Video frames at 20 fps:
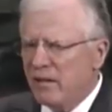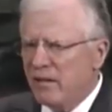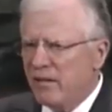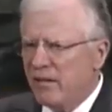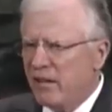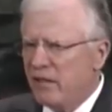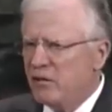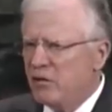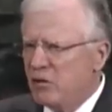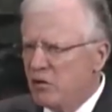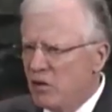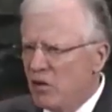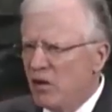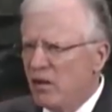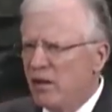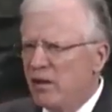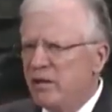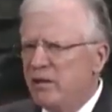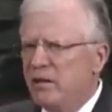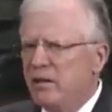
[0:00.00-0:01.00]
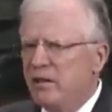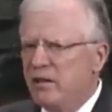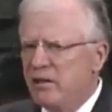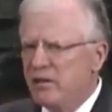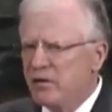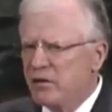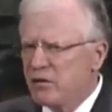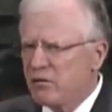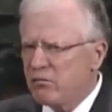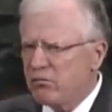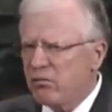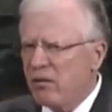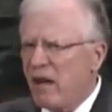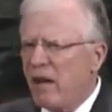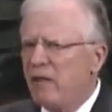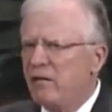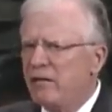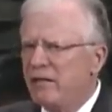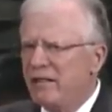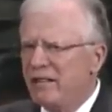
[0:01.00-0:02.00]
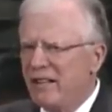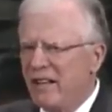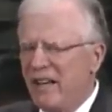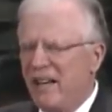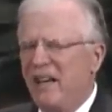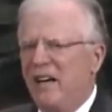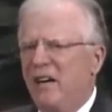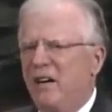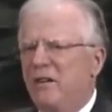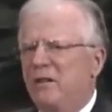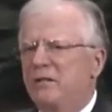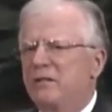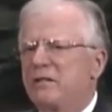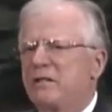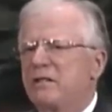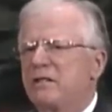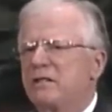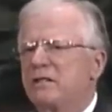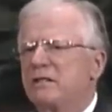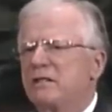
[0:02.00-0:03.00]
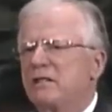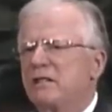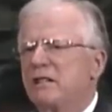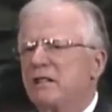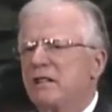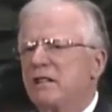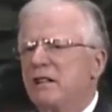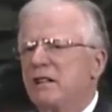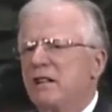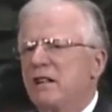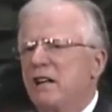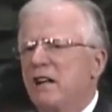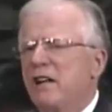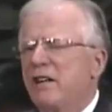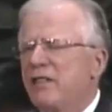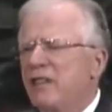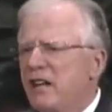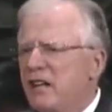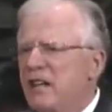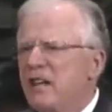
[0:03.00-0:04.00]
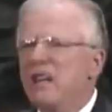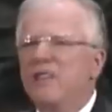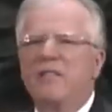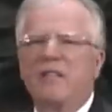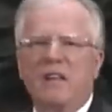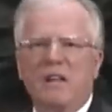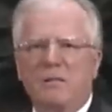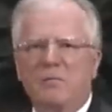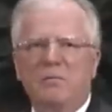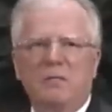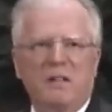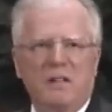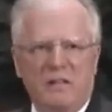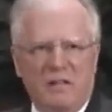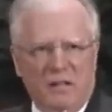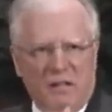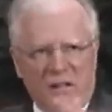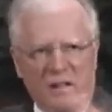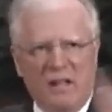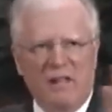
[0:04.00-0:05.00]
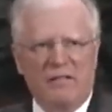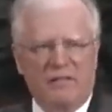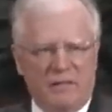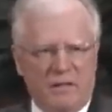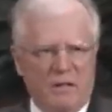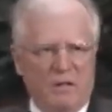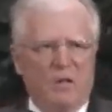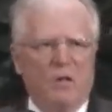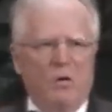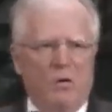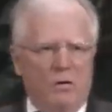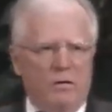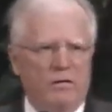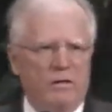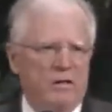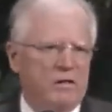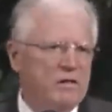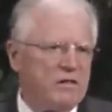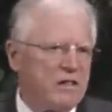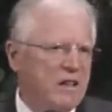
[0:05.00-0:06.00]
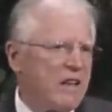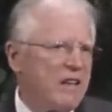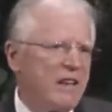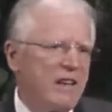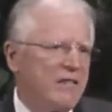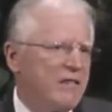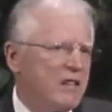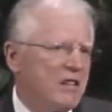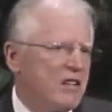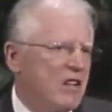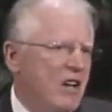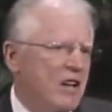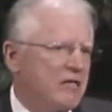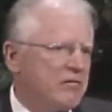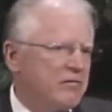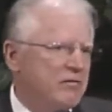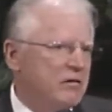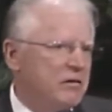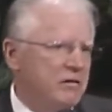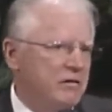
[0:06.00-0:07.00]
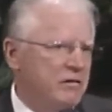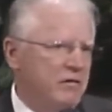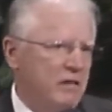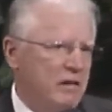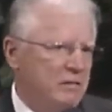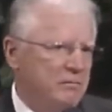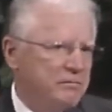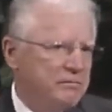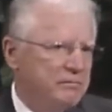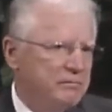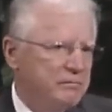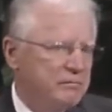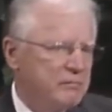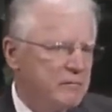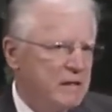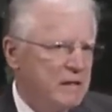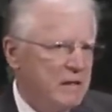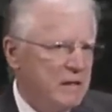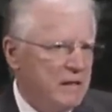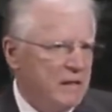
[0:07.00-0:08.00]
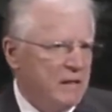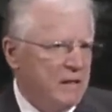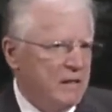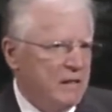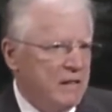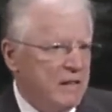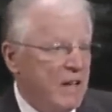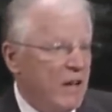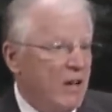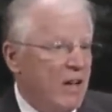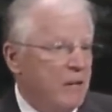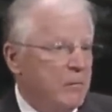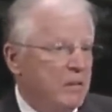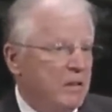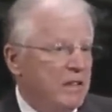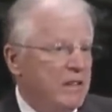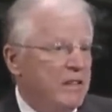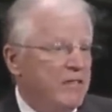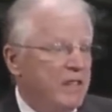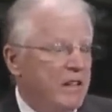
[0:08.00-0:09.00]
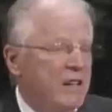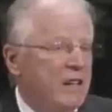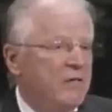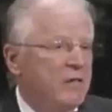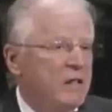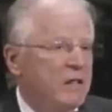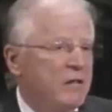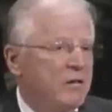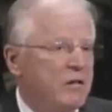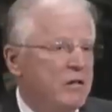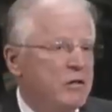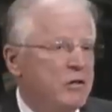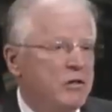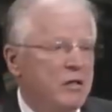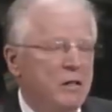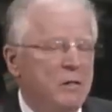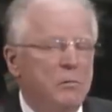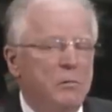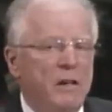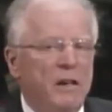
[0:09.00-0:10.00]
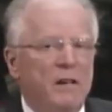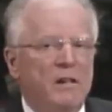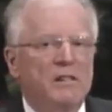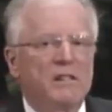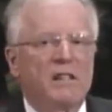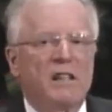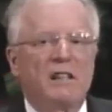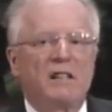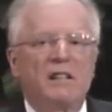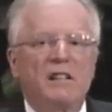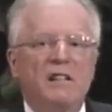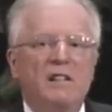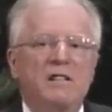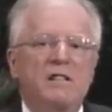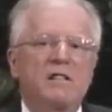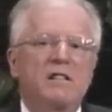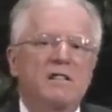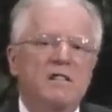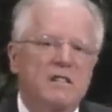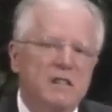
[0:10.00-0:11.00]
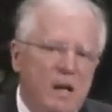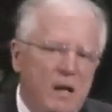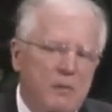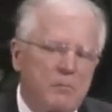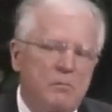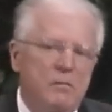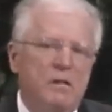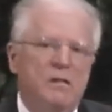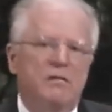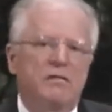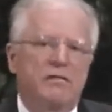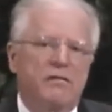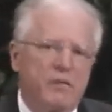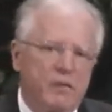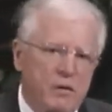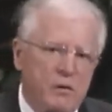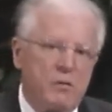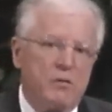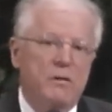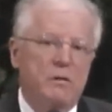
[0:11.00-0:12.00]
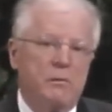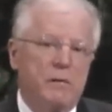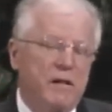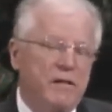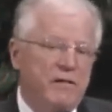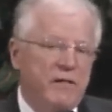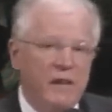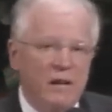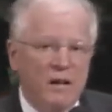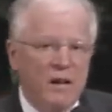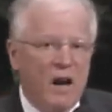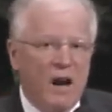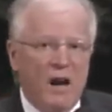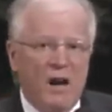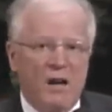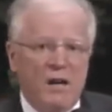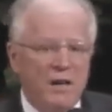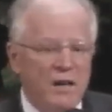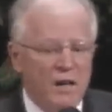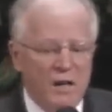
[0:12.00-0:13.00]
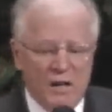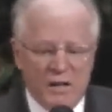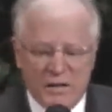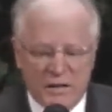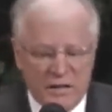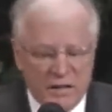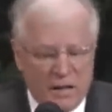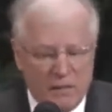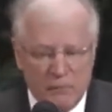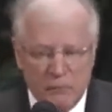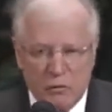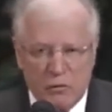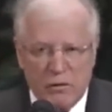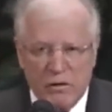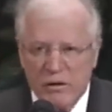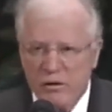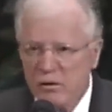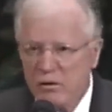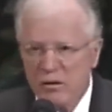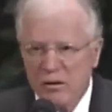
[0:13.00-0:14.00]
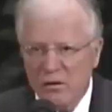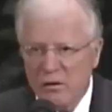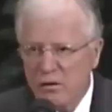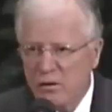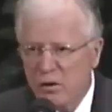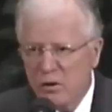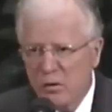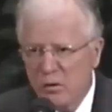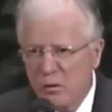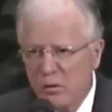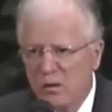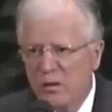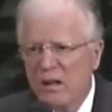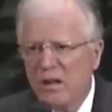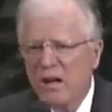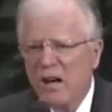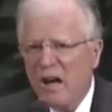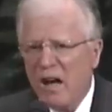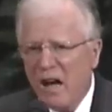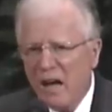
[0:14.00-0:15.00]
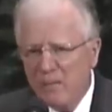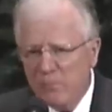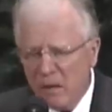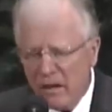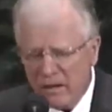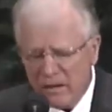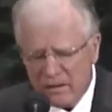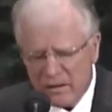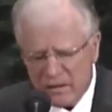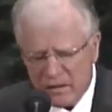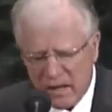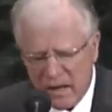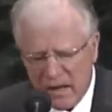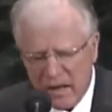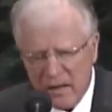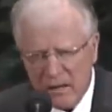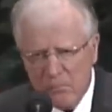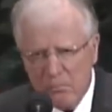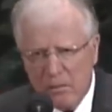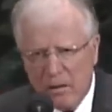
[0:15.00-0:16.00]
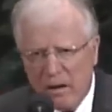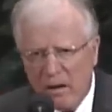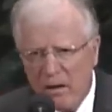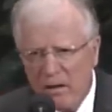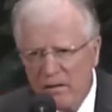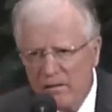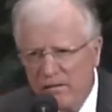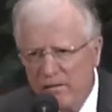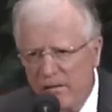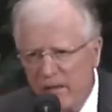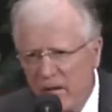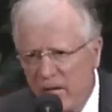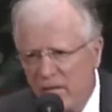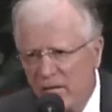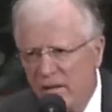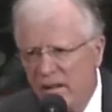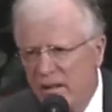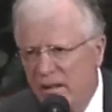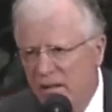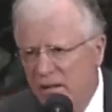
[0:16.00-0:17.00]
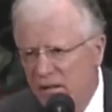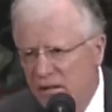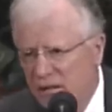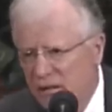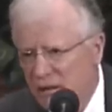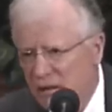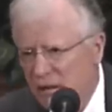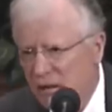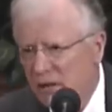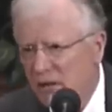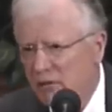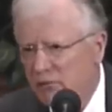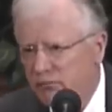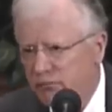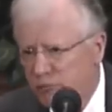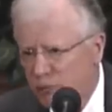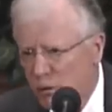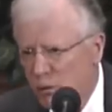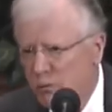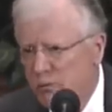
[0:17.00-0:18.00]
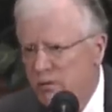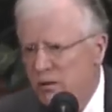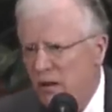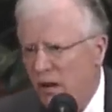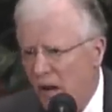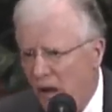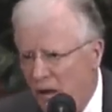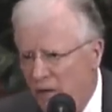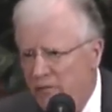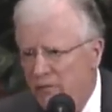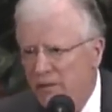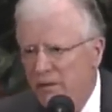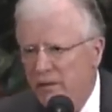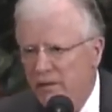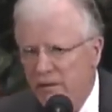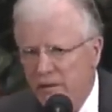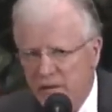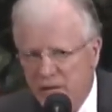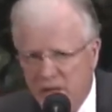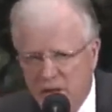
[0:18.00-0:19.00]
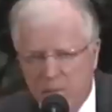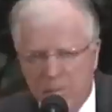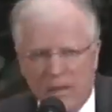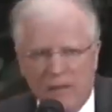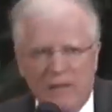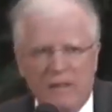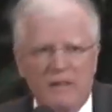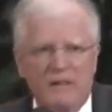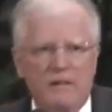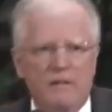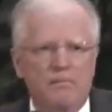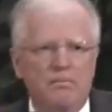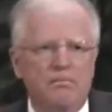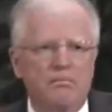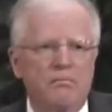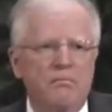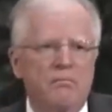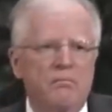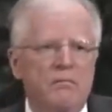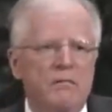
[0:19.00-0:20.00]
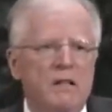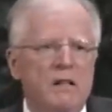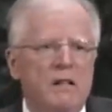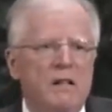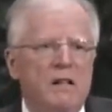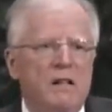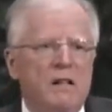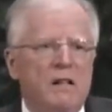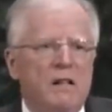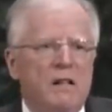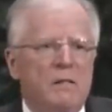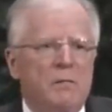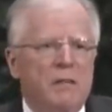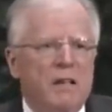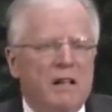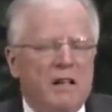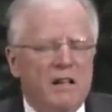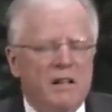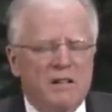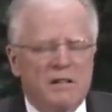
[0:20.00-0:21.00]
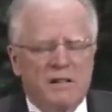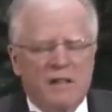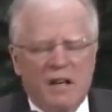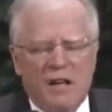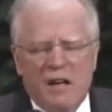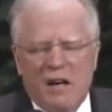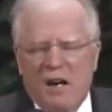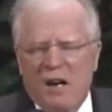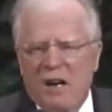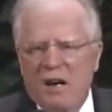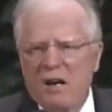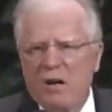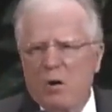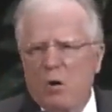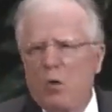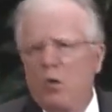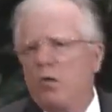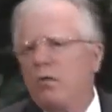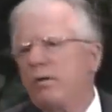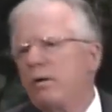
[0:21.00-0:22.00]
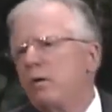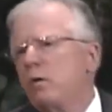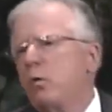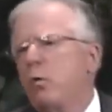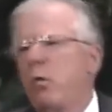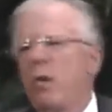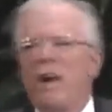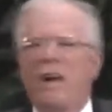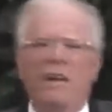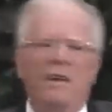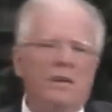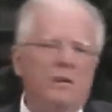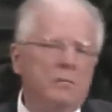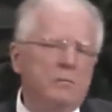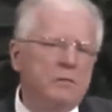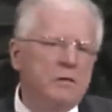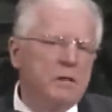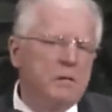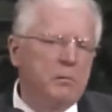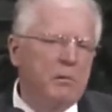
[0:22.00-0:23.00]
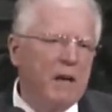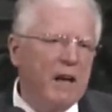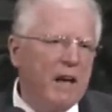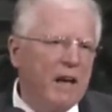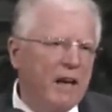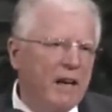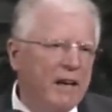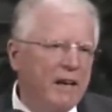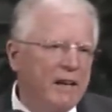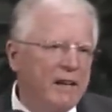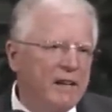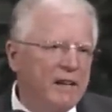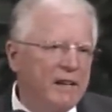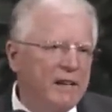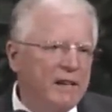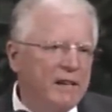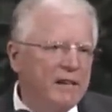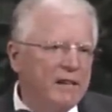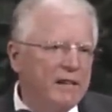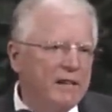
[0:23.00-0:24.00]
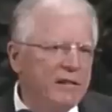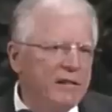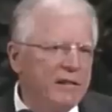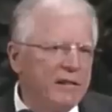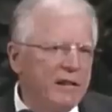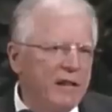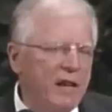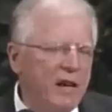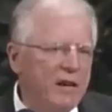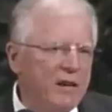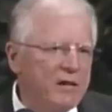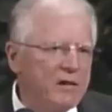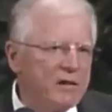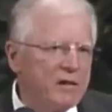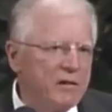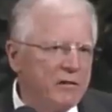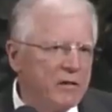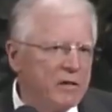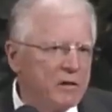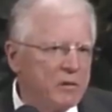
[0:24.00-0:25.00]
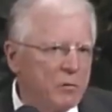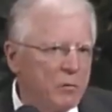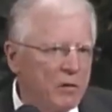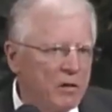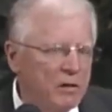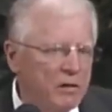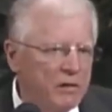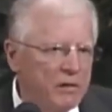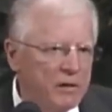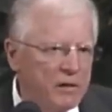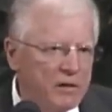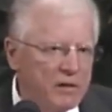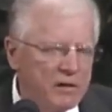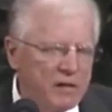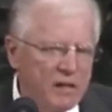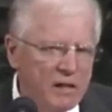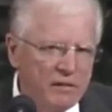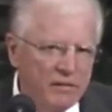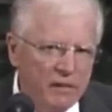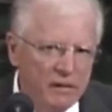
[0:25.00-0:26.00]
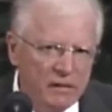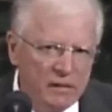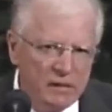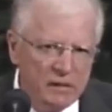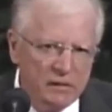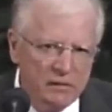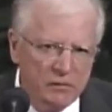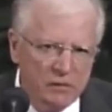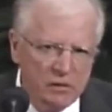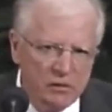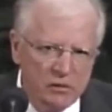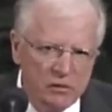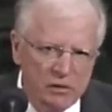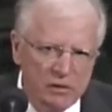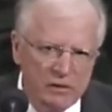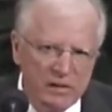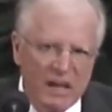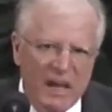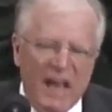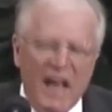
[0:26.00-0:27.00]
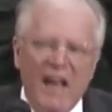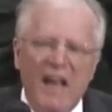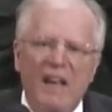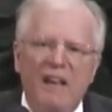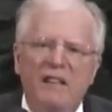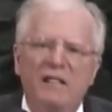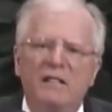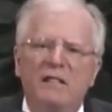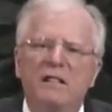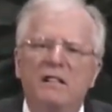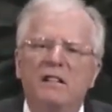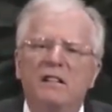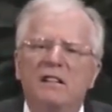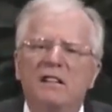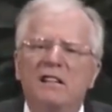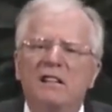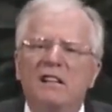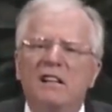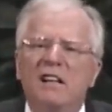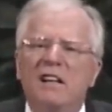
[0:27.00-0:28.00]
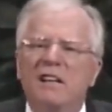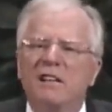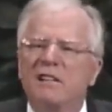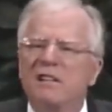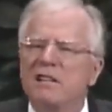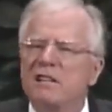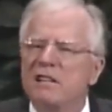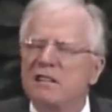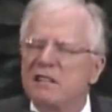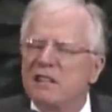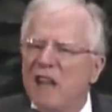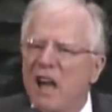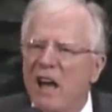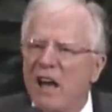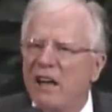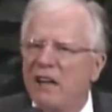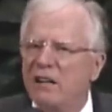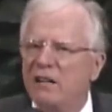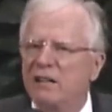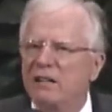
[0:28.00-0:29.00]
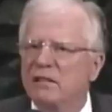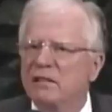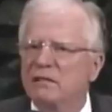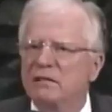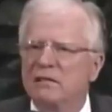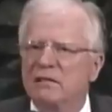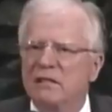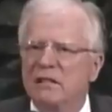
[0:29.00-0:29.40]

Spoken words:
that God is crowded out and they give him the leftovers. And they're not fruitful. Now, I believe that every Christian bears at least some fruit, but there are some Christians who, I might say, bear very little fruit of the Spirit, because they are overwhelmed by the cares of this world, the deceitfulness of riches, and a desire